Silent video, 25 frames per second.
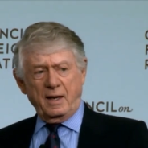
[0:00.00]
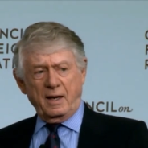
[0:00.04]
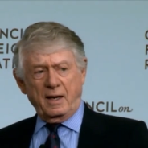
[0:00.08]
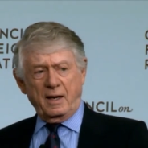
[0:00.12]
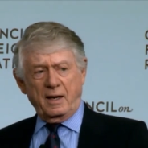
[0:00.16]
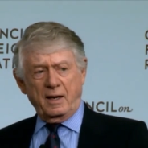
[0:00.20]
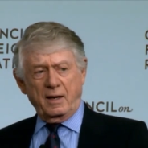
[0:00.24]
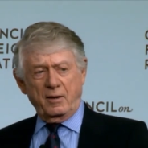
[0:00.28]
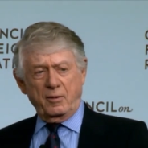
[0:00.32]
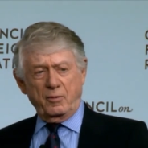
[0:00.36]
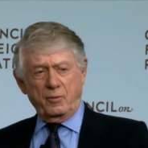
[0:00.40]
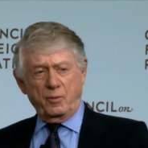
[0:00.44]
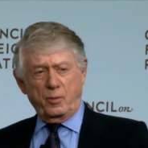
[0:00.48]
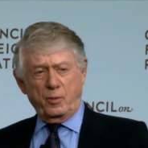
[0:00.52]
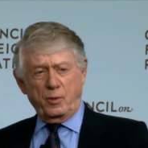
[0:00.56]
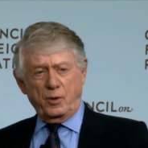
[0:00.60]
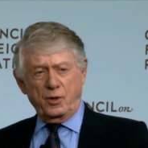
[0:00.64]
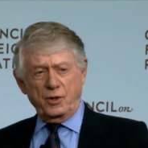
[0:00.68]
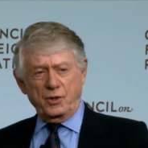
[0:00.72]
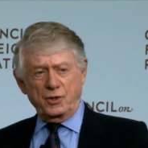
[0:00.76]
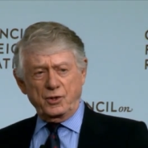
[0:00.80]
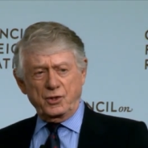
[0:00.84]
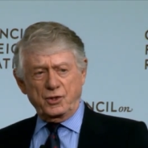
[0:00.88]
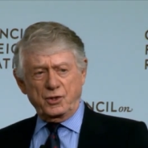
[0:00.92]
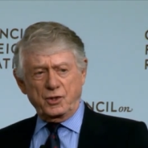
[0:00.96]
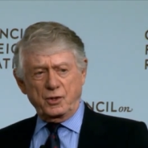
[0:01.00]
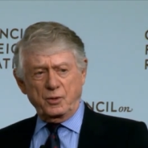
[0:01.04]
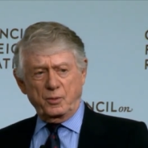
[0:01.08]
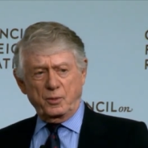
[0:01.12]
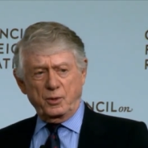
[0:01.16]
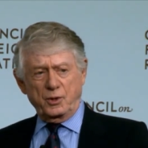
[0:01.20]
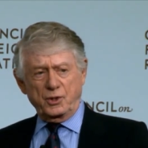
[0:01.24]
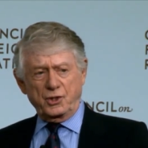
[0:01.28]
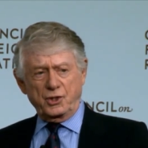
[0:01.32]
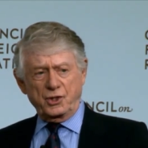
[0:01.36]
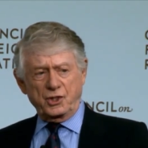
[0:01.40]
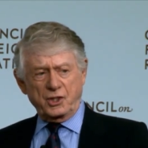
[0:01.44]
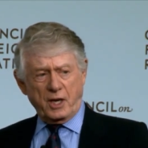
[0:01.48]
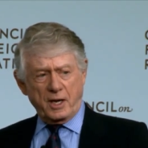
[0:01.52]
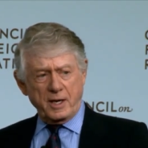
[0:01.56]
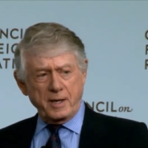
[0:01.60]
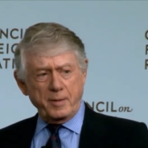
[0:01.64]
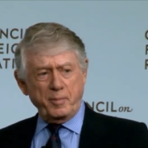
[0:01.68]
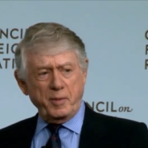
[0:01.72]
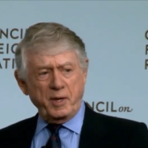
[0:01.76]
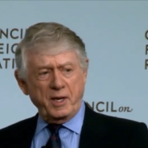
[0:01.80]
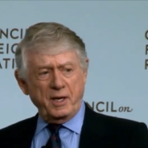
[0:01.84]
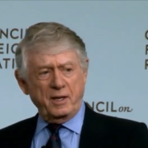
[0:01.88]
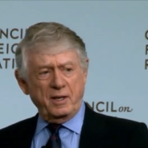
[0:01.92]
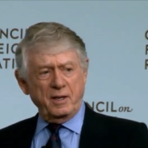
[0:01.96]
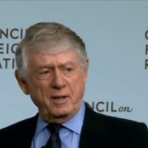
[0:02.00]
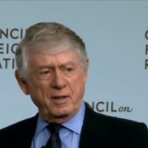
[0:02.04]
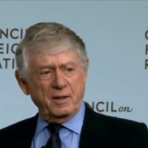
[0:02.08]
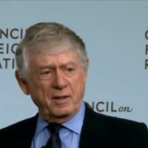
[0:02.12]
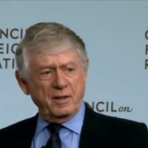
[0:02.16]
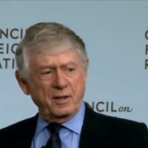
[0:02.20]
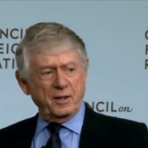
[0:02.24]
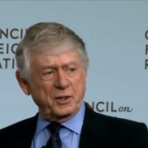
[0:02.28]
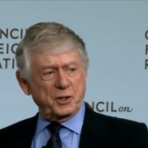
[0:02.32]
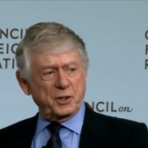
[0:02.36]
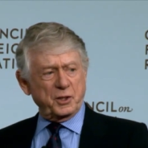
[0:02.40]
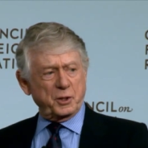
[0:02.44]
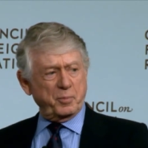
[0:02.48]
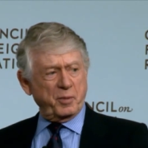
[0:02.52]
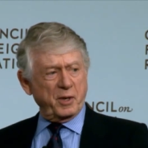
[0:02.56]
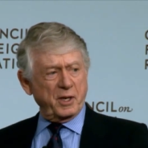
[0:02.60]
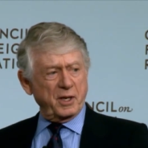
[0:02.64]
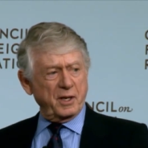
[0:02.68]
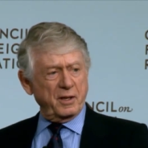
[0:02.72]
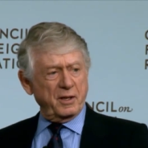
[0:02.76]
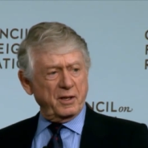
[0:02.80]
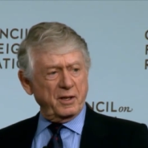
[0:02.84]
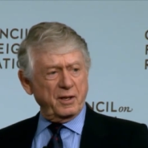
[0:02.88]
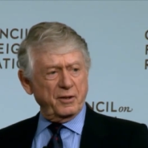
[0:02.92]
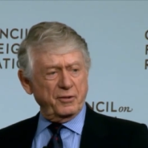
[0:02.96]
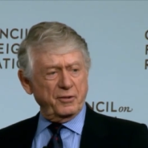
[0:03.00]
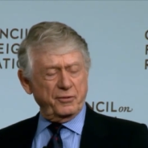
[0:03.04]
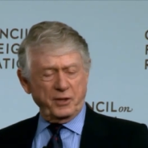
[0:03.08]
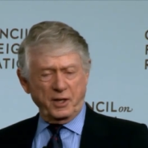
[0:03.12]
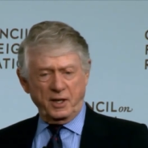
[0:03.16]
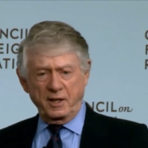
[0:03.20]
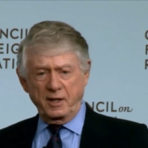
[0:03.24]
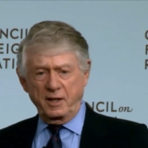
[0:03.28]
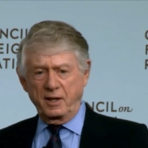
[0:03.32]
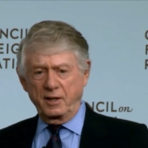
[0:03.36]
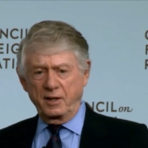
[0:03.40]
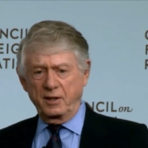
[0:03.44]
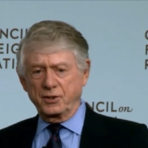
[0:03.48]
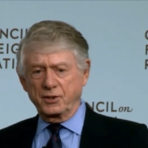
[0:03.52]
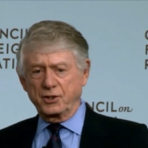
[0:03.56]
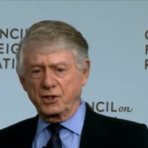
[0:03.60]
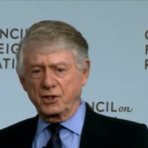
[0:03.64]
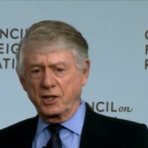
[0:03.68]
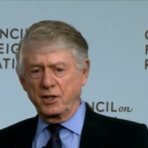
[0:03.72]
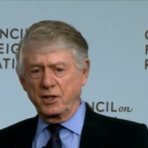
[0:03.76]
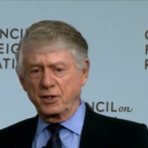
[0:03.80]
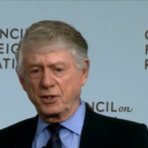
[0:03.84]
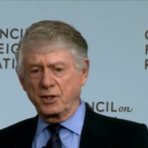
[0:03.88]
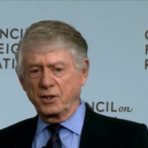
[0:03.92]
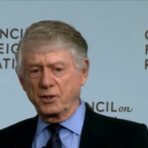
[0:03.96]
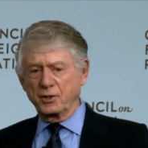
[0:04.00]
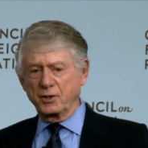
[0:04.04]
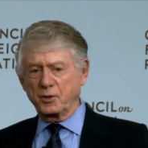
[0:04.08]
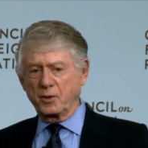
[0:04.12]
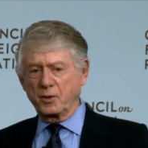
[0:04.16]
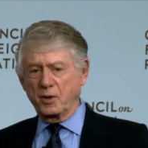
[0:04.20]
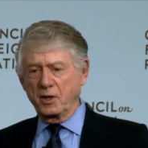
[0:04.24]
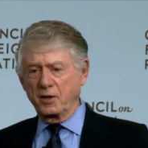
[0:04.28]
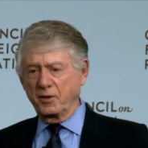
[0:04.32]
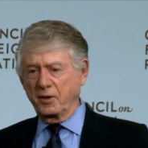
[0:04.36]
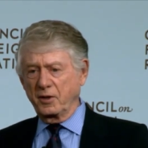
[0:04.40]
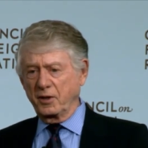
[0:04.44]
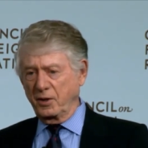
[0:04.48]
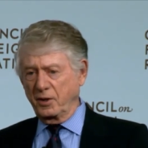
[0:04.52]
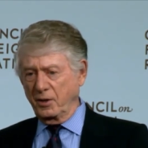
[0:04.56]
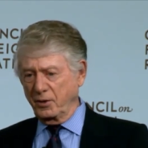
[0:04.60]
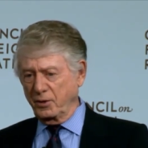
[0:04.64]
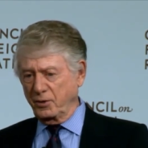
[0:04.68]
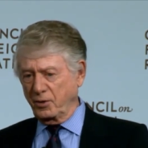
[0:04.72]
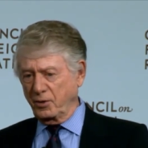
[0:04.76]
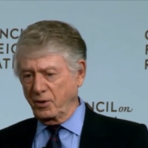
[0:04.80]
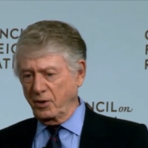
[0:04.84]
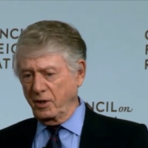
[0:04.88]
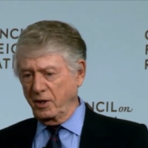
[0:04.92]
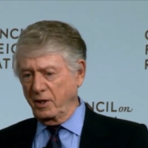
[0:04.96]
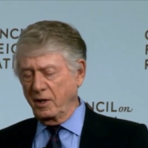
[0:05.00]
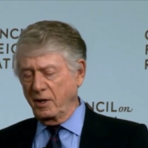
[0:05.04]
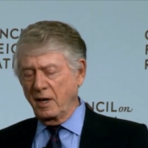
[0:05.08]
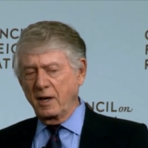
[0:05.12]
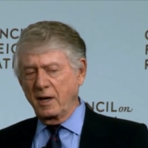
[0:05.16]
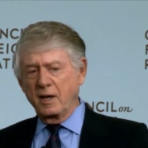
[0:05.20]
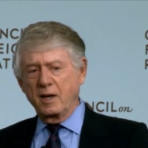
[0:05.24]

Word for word: and was, was stymied in this by the affiliated stations around the country